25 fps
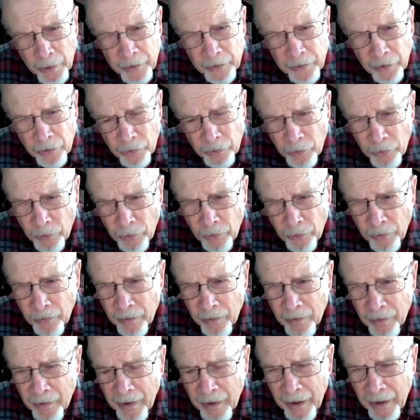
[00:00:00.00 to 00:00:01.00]
willing to
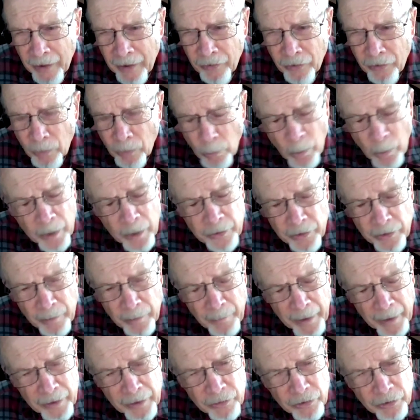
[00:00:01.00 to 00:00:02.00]
learn is the one
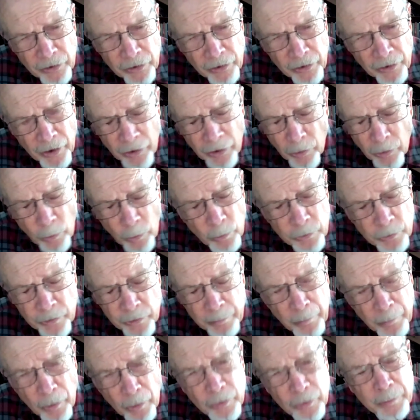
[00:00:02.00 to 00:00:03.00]
dimension that
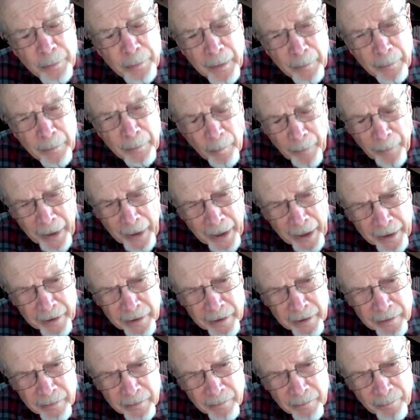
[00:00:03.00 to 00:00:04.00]
holds most people
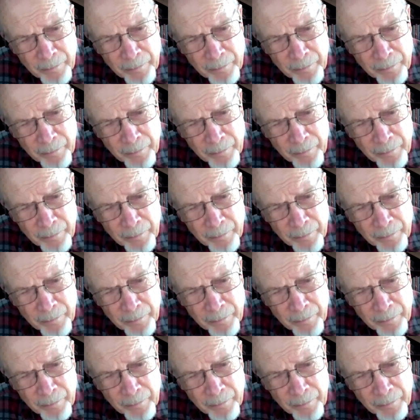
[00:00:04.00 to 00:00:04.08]
back